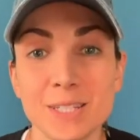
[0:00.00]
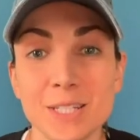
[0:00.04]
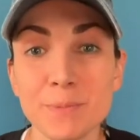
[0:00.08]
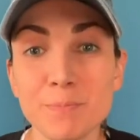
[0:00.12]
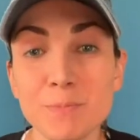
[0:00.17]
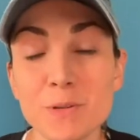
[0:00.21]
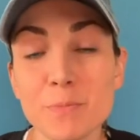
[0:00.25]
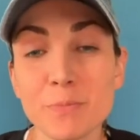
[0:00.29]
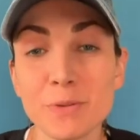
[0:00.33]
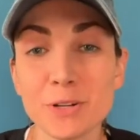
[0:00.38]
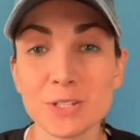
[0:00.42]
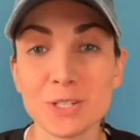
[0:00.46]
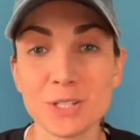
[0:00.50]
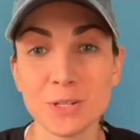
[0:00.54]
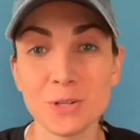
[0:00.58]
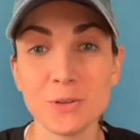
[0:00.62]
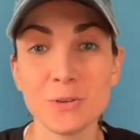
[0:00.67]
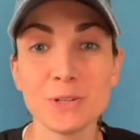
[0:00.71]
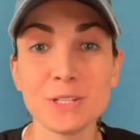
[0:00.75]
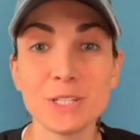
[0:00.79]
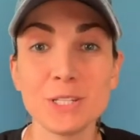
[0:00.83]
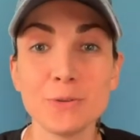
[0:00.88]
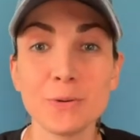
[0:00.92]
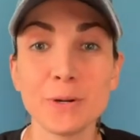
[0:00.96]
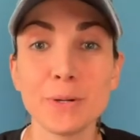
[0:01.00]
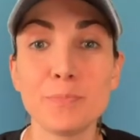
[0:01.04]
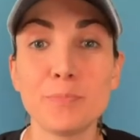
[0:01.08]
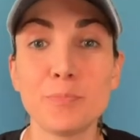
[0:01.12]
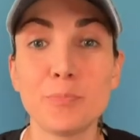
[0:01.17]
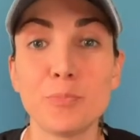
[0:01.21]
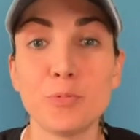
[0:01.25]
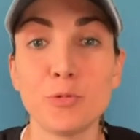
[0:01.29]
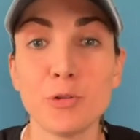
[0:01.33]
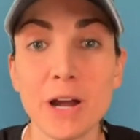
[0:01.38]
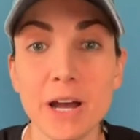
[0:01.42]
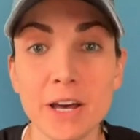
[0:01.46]
Tip number 2 is your
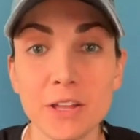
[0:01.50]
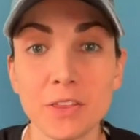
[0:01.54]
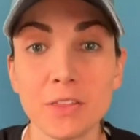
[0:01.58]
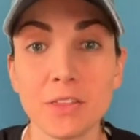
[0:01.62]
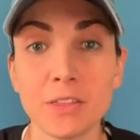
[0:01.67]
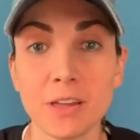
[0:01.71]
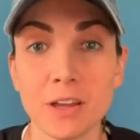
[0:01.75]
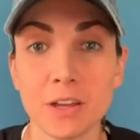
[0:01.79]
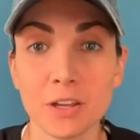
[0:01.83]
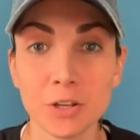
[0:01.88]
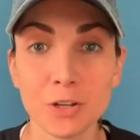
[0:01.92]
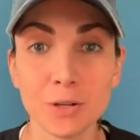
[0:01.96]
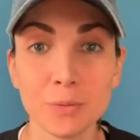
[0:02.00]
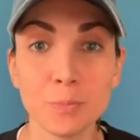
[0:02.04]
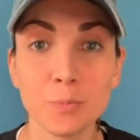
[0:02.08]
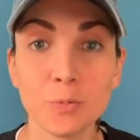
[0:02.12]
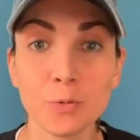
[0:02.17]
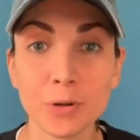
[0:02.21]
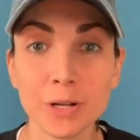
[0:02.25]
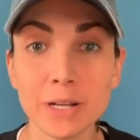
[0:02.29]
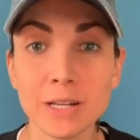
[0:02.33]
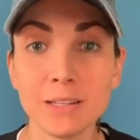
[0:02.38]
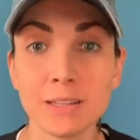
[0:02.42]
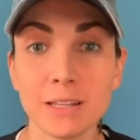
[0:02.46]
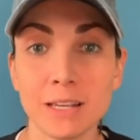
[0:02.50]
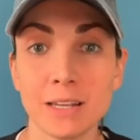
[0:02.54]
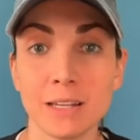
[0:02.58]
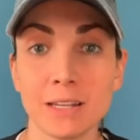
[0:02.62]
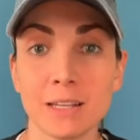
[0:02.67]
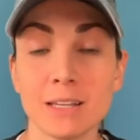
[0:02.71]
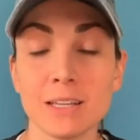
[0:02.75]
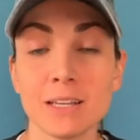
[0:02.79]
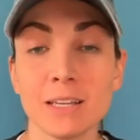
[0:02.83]
breath, your breathing.